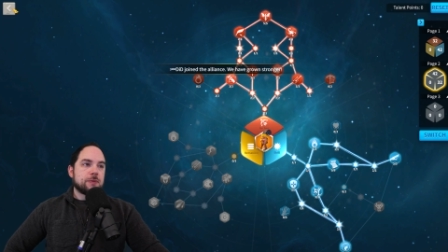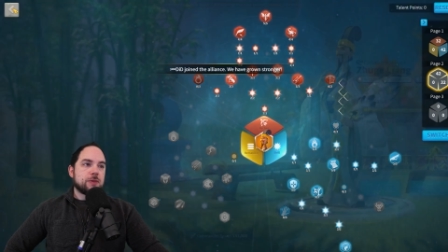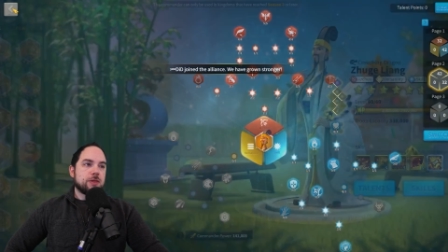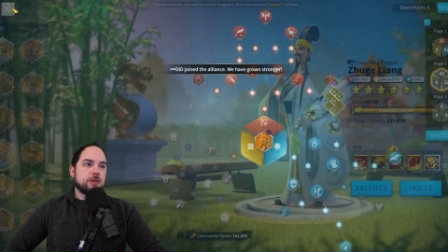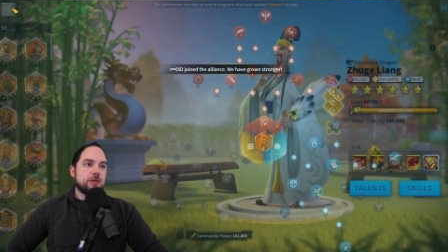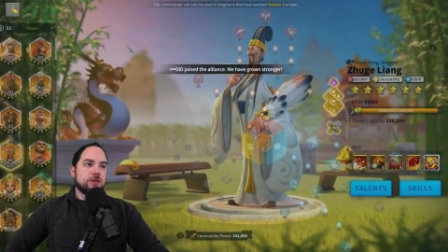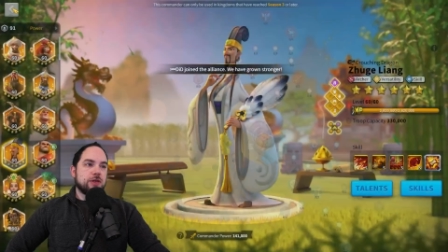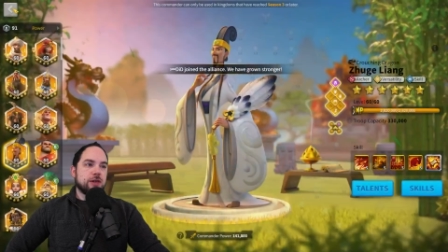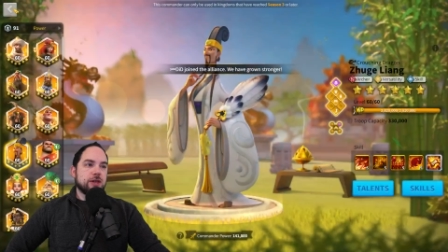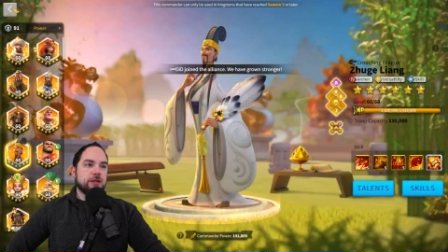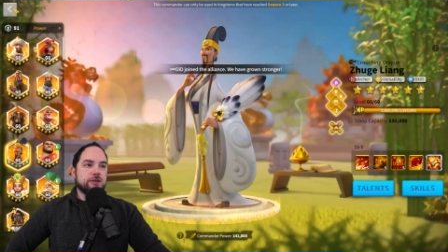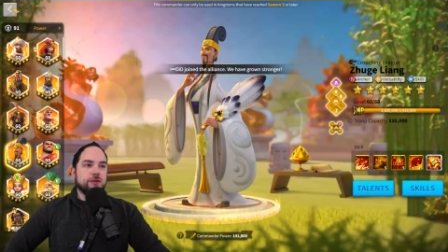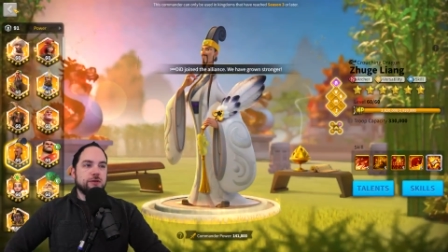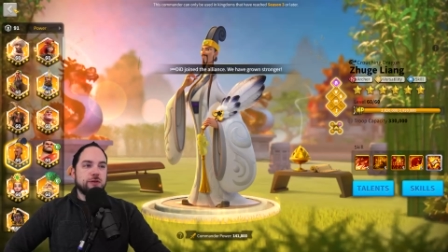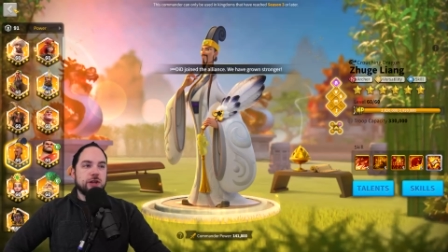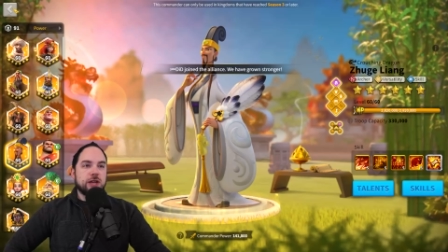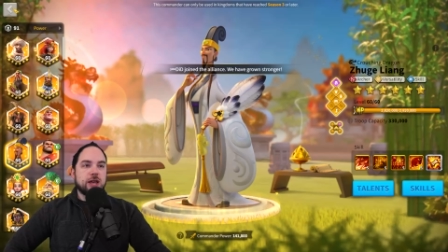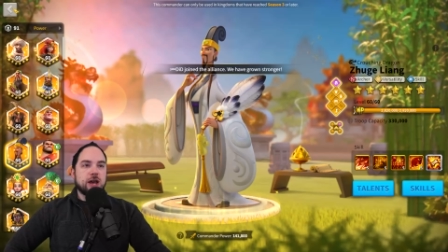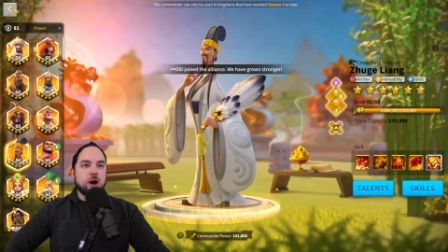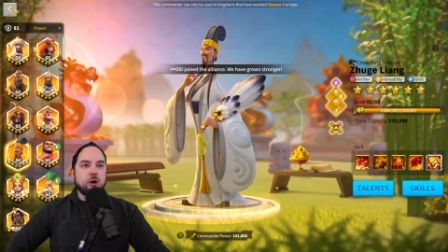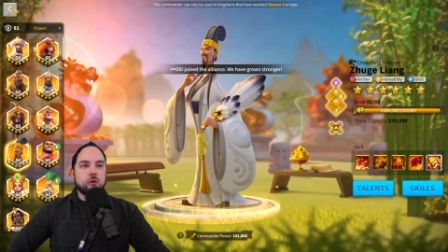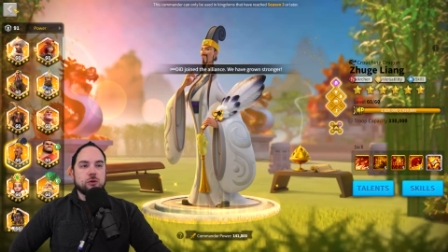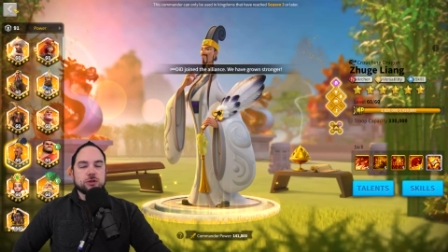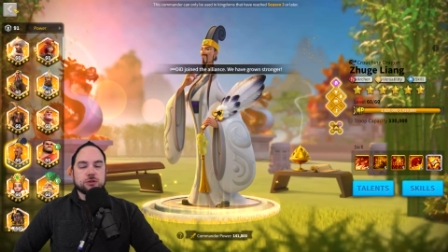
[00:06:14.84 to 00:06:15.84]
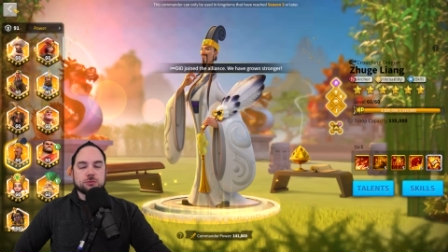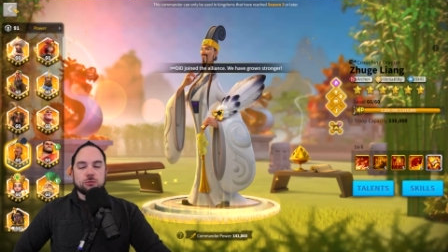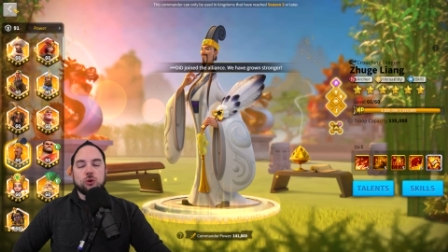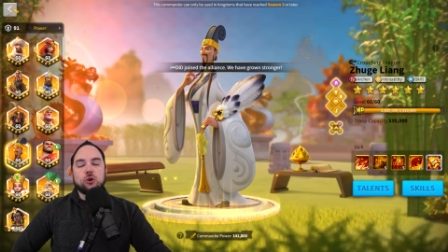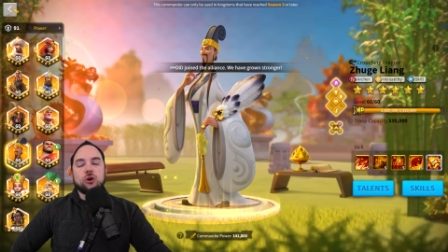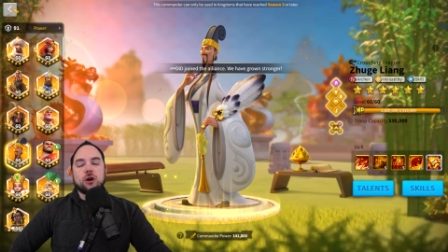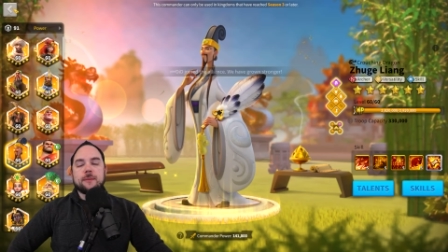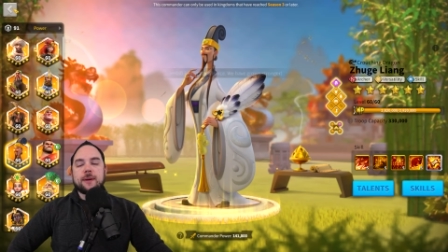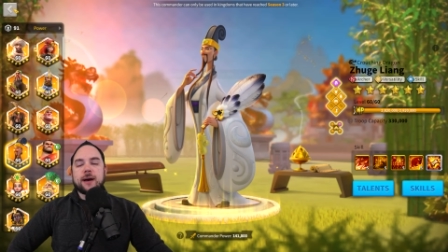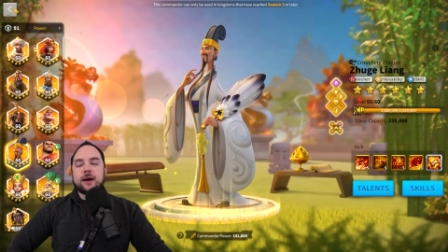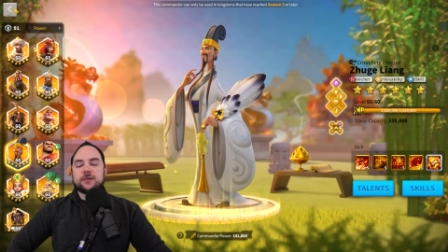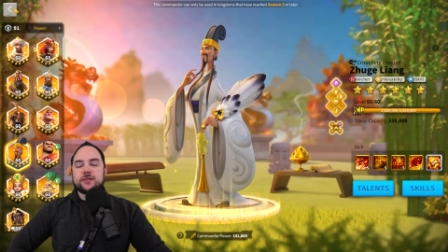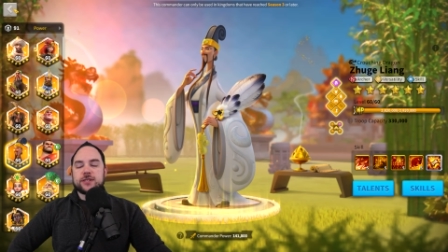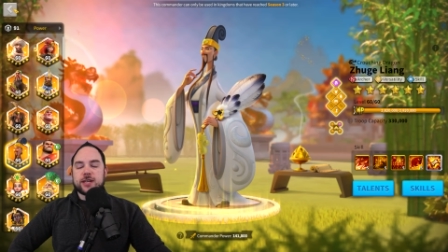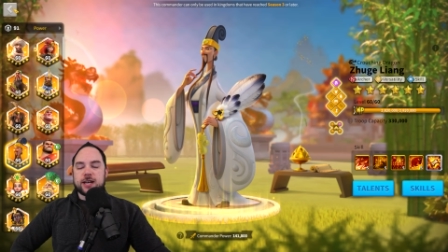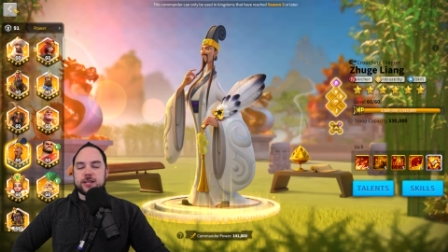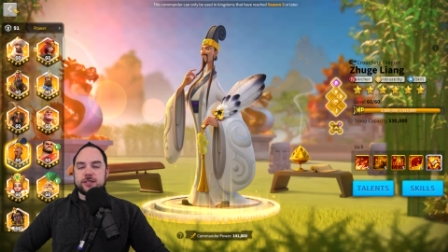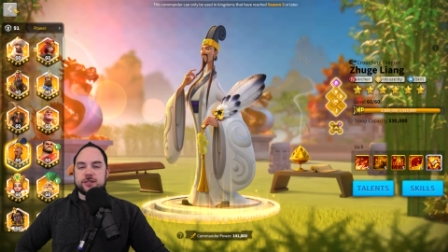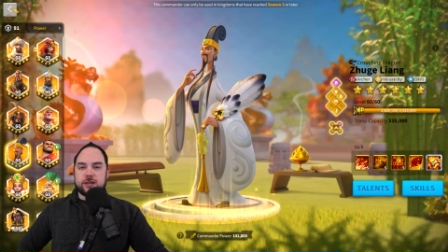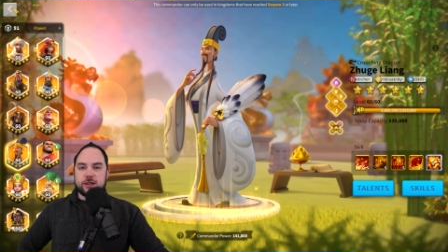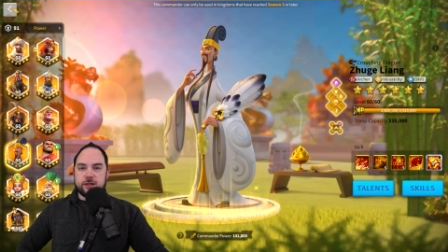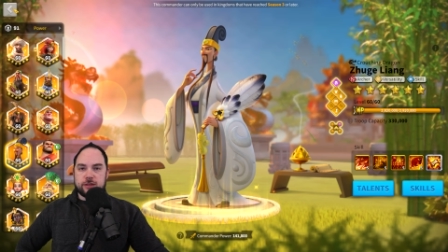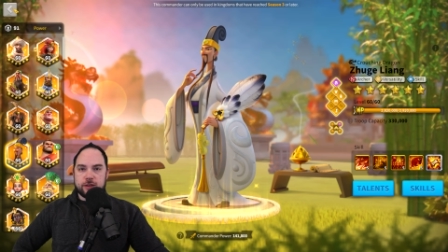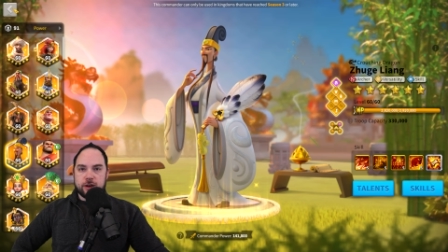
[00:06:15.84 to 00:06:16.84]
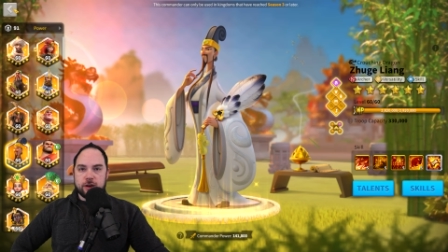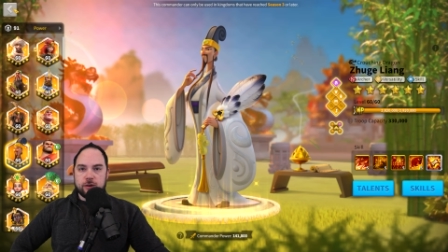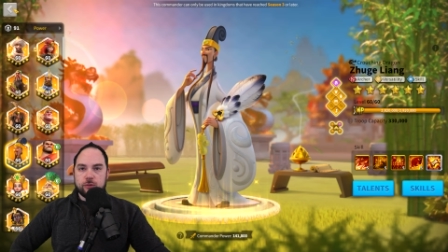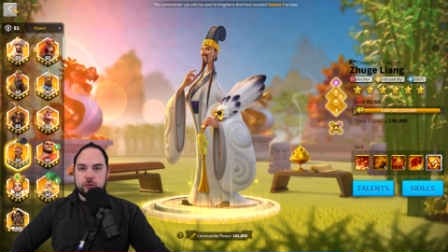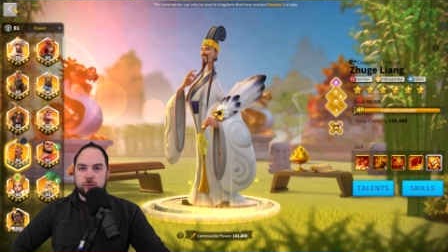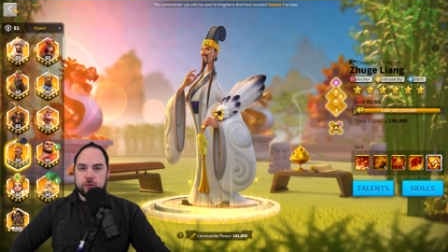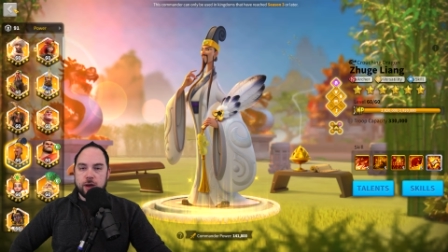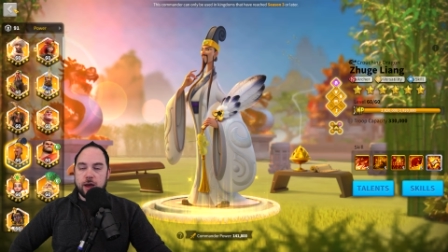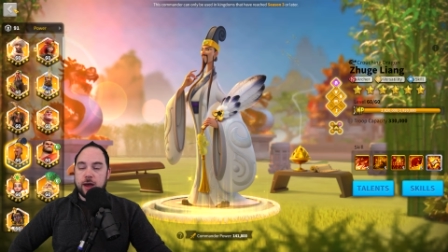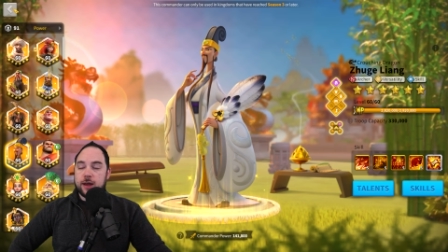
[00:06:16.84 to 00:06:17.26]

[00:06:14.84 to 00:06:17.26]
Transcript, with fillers: this video is more about testing, though,